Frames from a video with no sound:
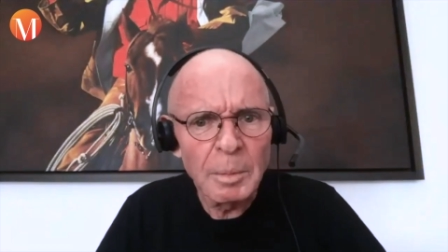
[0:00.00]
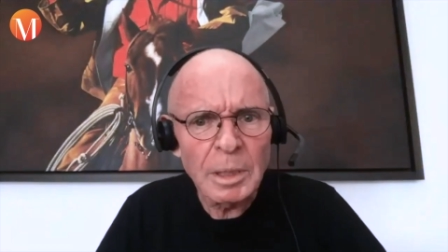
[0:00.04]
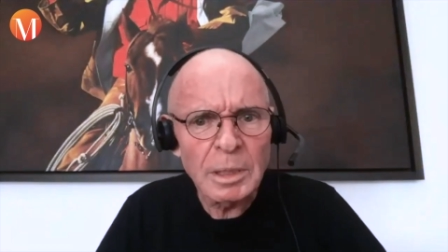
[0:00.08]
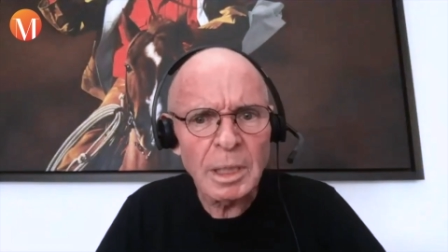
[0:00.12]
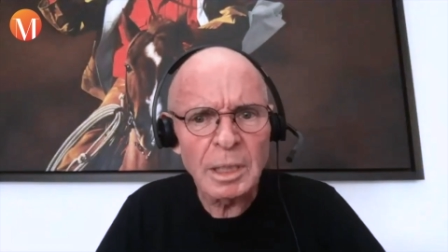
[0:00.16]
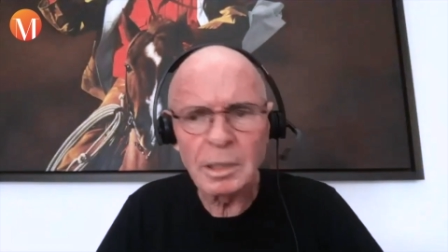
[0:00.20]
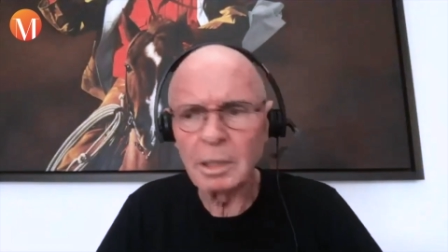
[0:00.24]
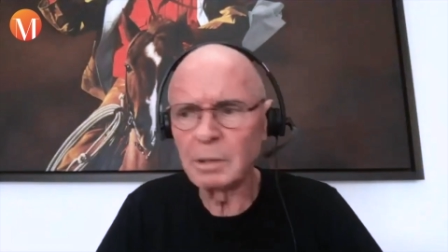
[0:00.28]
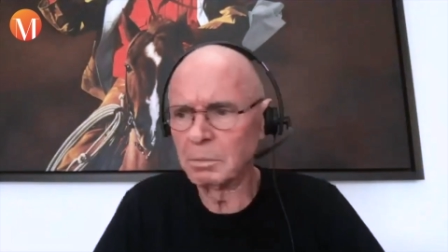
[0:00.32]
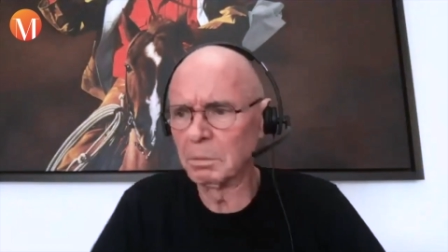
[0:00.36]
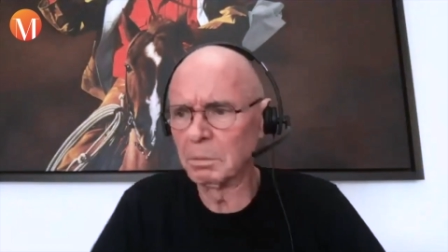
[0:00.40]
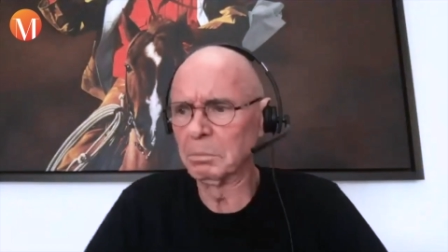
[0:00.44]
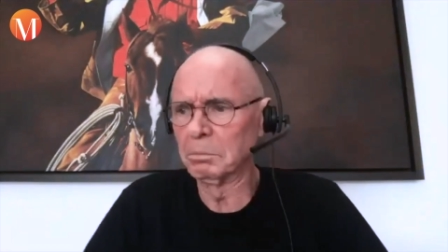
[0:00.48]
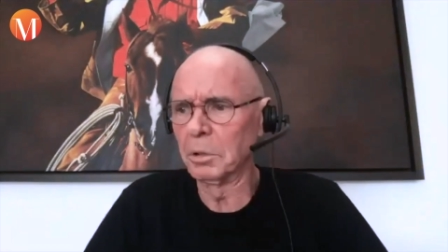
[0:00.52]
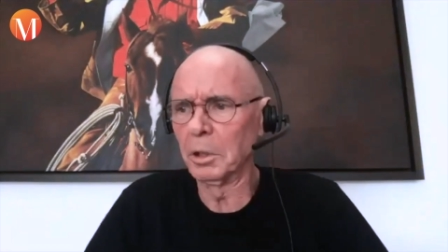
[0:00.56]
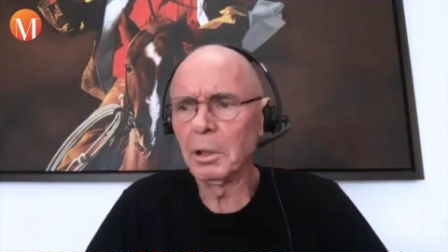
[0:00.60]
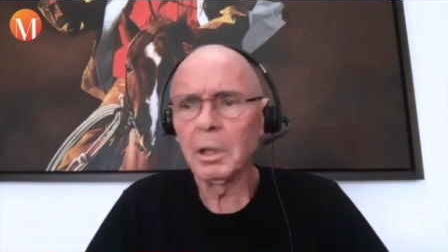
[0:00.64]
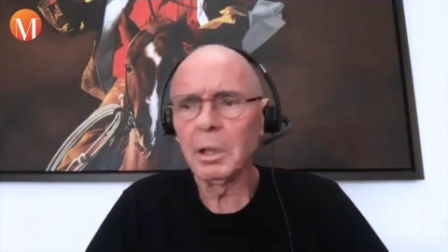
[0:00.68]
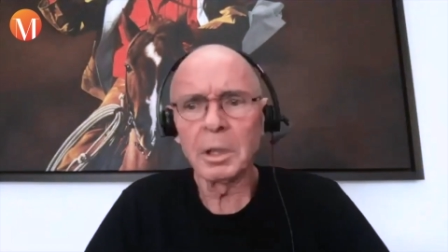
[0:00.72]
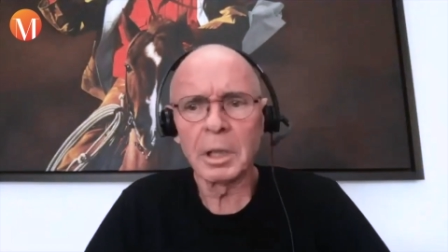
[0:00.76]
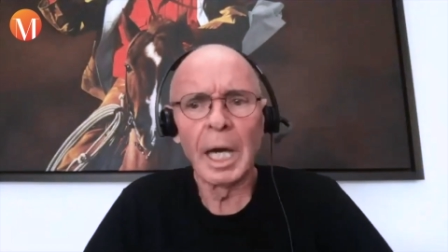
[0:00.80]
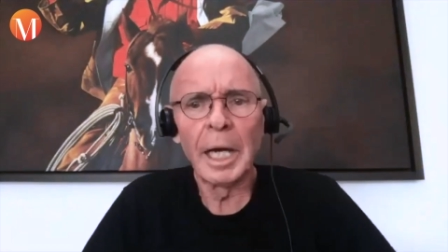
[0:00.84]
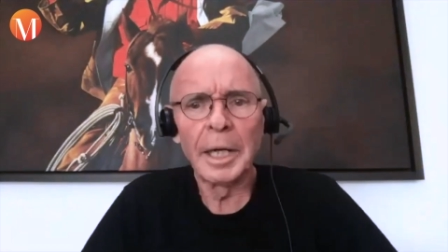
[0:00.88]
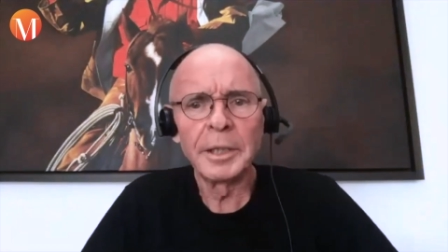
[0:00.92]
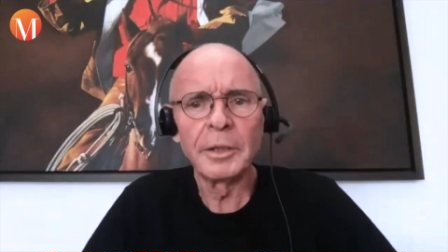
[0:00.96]
I said, yeah,
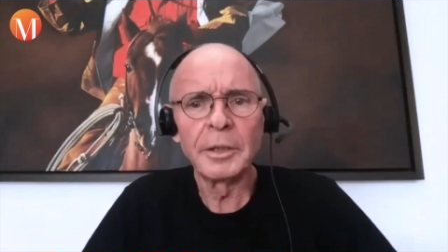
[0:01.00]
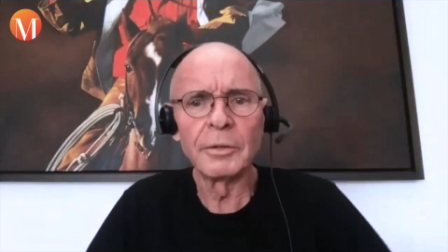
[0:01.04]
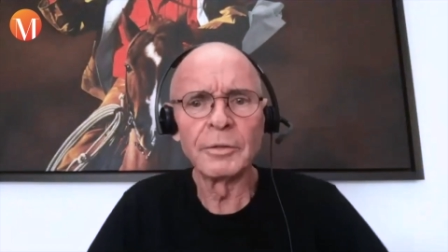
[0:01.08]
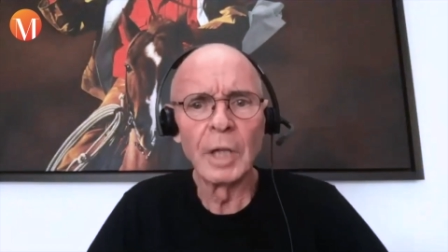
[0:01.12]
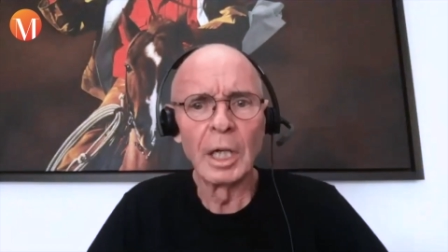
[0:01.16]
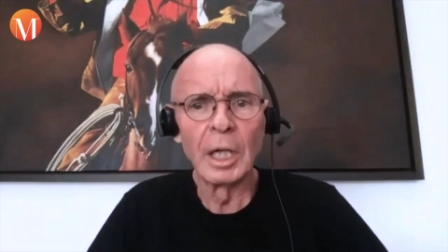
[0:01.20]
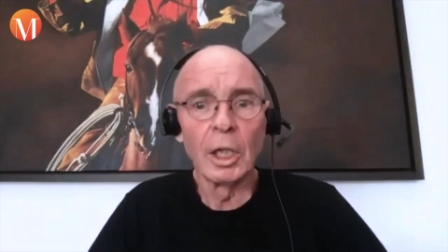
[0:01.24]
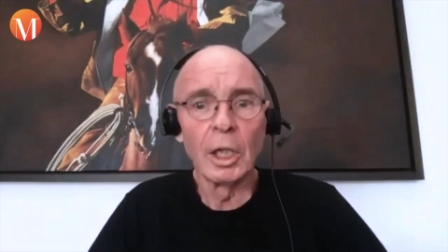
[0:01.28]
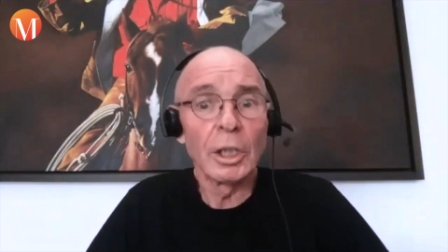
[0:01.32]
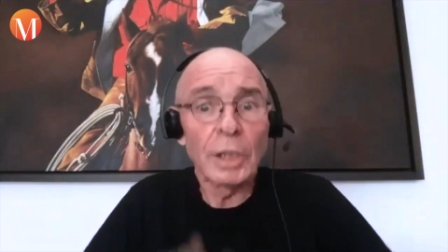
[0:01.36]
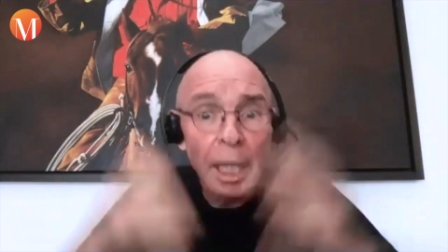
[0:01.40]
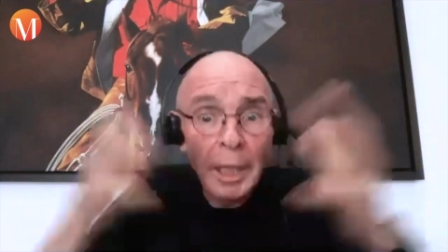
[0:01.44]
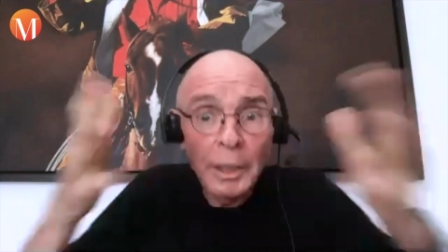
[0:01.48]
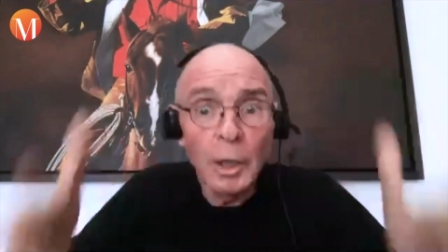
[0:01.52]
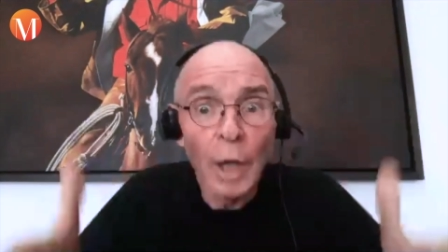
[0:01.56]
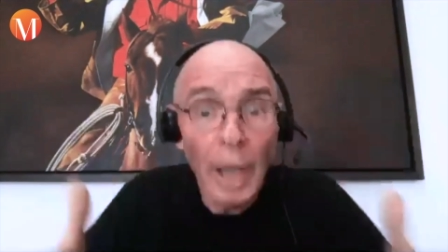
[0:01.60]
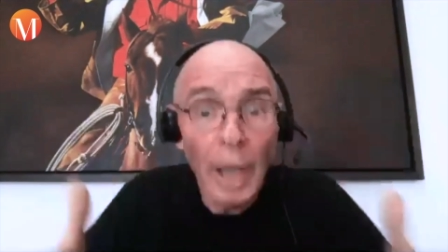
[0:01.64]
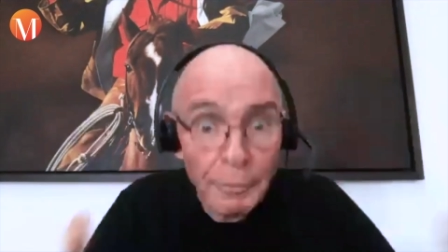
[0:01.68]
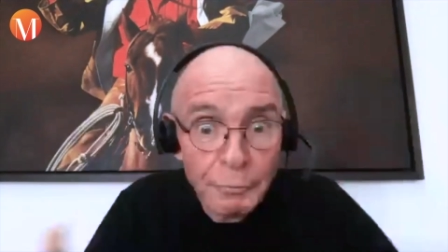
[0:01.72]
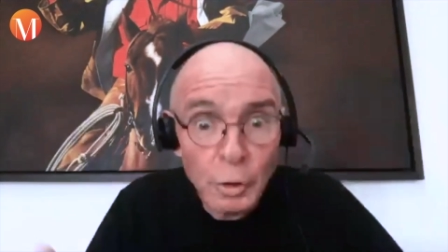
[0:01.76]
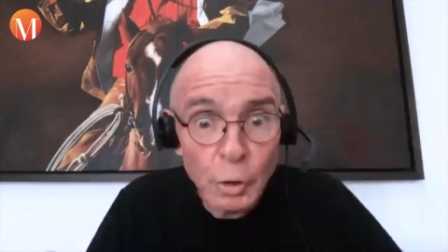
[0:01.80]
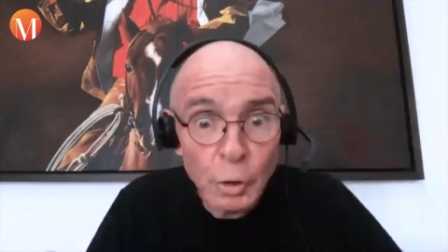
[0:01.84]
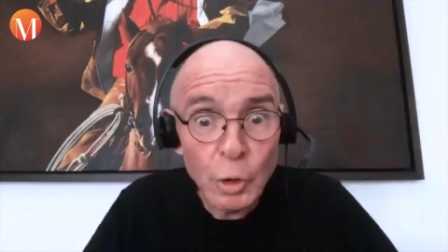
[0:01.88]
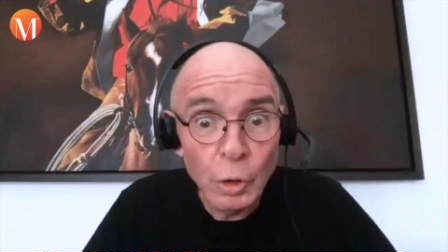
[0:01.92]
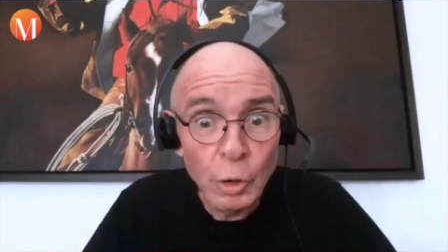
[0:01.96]
kind of. Then you
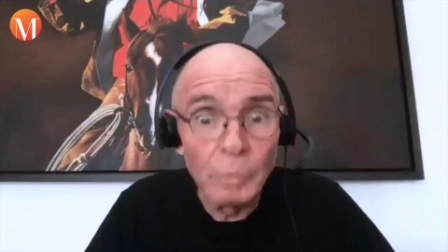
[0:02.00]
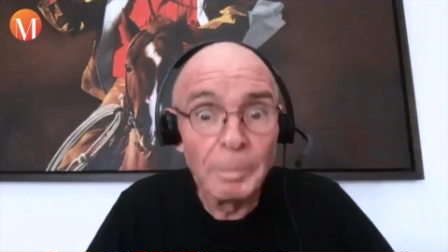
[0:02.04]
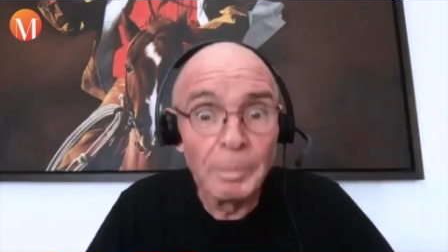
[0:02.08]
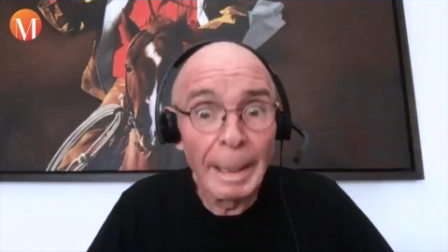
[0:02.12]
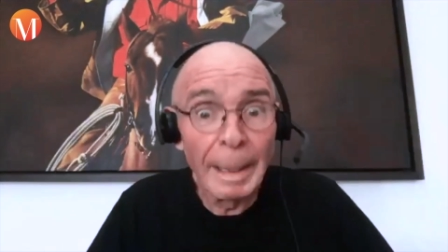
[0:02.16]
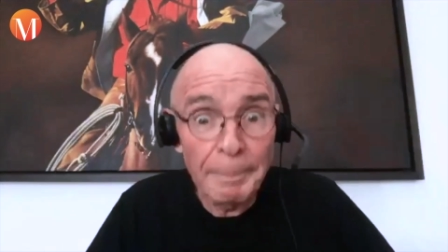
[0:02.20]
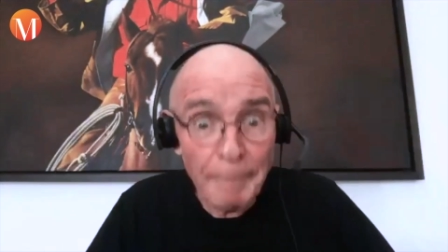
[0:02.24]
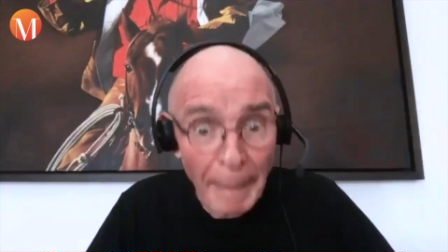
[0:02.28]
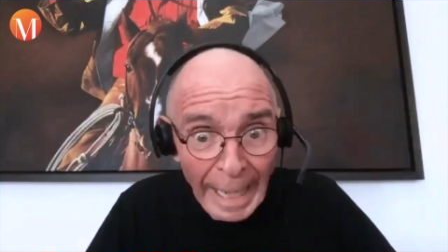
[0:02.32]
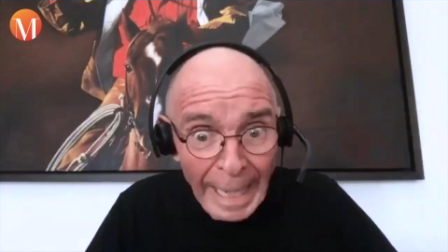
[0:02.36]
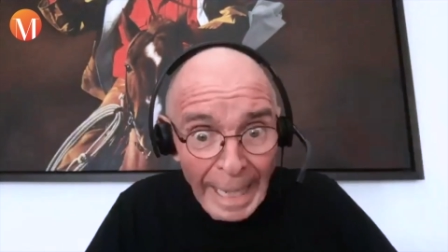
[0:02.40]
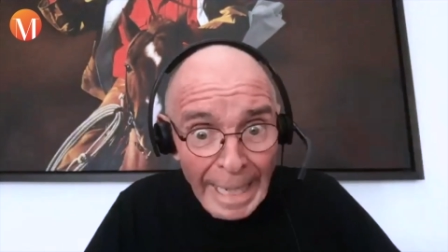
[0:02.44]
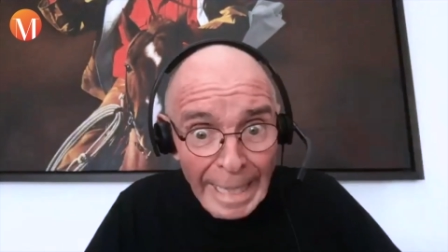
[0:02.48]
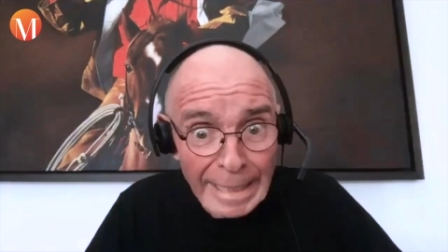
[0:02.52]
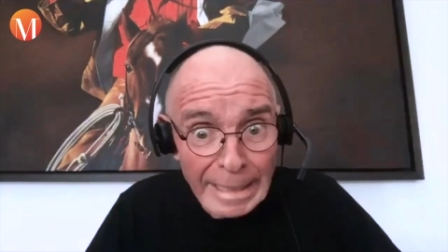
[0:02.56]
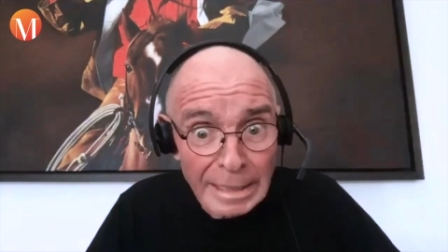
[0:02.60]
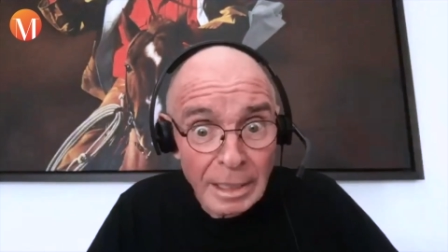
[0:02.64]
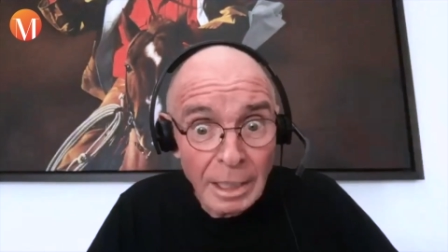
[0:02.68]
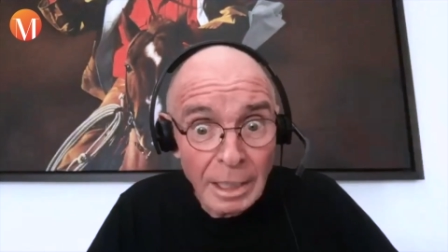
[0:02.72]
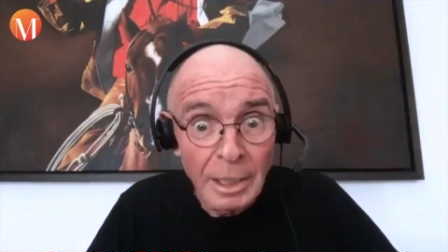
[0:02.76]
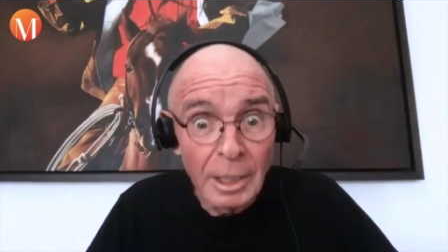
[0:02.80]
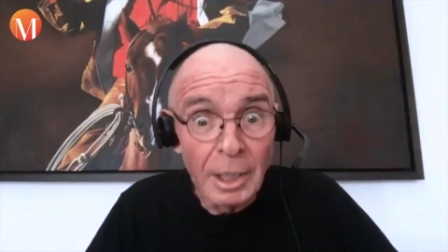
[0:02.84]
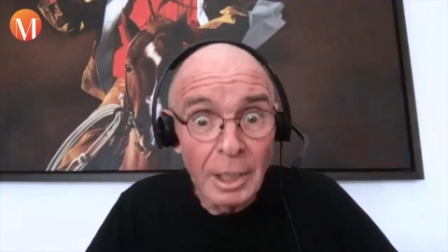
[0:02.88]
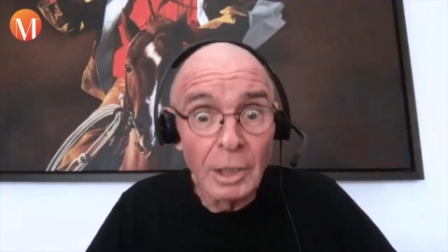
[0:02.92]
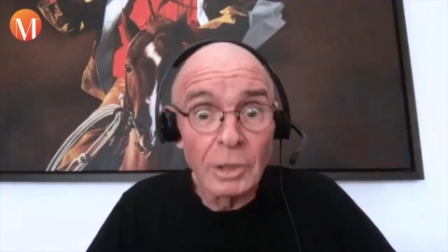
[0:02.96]
have to shoot my
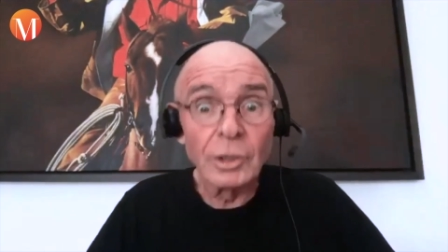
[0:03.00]
band.